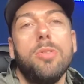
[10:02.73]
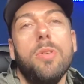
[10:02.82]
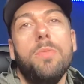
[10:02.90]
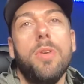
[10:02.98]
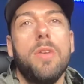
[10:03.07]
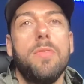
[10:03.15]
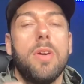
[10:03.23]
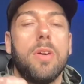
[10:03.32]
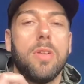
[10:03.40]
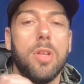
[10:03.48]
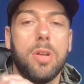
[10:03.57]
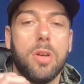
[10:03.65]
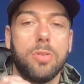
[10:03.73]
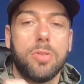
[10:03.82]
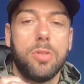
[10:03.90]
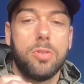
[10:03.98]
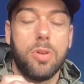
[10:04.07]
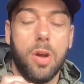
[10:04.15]
improve your glucose
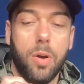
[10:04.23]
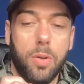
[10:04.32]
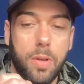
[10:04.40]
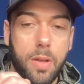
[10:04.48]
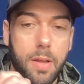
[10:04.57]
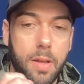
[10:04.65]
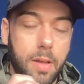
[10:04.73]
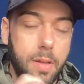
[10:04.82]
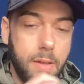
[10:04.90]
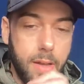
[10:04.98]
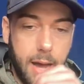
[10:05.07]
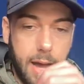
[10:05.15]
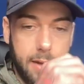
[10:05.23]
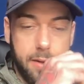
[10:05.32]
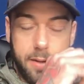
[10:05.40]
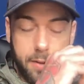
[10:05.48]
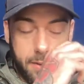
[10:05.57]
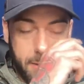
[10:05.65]
control
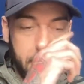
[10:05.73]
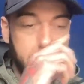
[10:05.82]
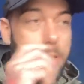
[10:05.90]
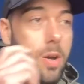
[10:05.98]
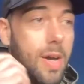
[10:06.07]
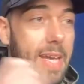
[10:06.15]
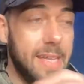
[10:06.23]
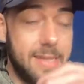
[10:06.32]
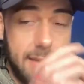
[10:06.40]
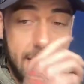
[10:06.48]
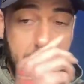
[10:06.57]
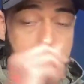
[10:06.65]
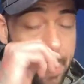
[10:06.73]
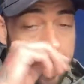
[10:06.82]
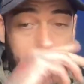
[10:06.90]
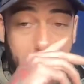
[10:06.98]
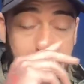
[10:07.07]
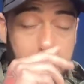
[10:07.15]
and you're eating out a
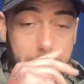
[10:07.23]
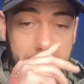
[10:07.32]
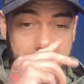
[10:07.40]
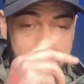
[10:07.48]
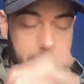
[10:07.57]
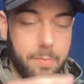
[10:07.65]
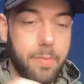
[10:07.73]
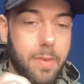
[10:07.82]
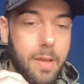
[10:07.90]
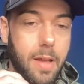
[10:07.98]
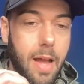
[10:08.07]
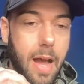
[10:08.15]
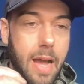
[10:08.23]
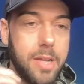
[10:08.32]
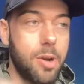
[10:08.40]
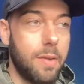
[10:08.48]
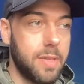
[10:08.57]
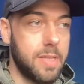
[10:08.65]
lot and
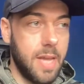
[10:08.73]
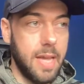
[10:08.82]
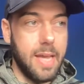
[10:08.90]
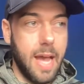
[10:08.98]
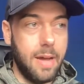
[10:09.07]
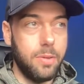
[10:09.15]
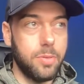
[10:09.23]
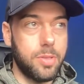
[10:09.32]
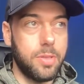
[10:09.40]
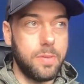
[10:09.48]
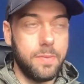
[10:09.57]
you're having takeouts,